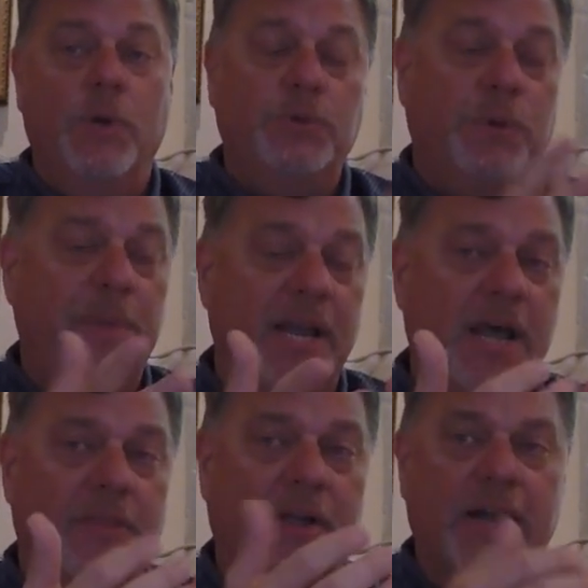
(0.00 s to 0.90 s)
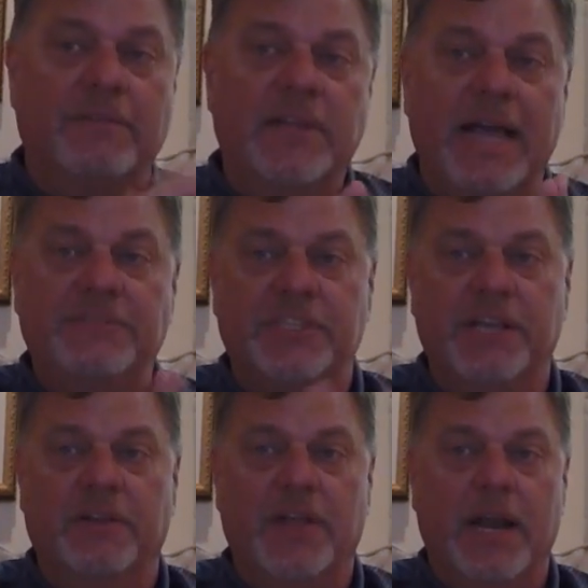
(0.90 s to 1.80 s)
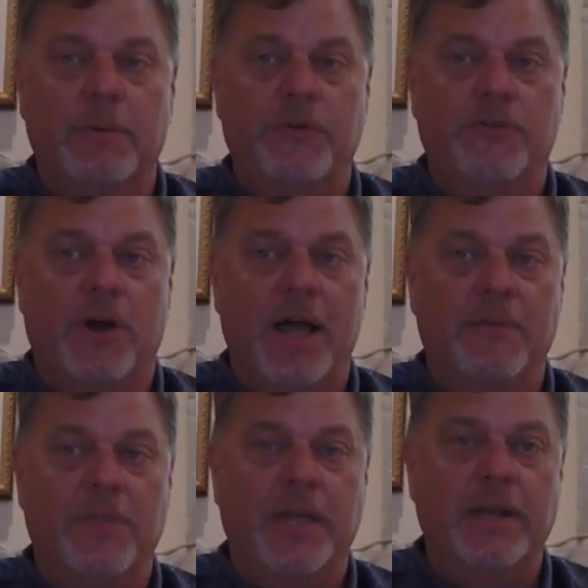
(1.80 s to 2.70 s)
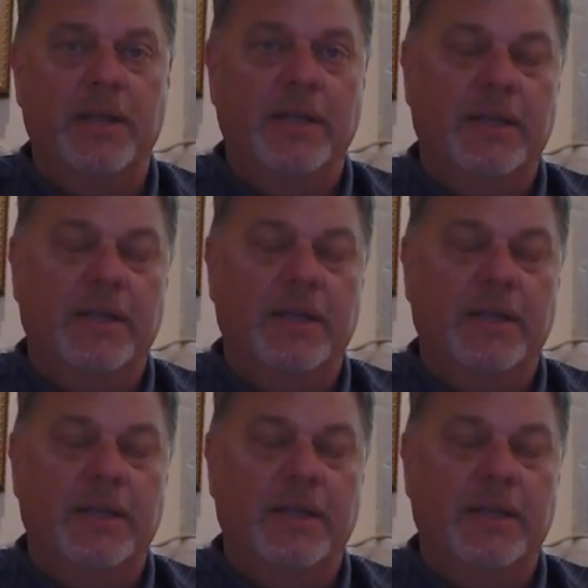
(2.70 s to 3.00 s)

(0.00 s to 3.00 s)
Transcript: which would be another kind of life skill that I would draw out that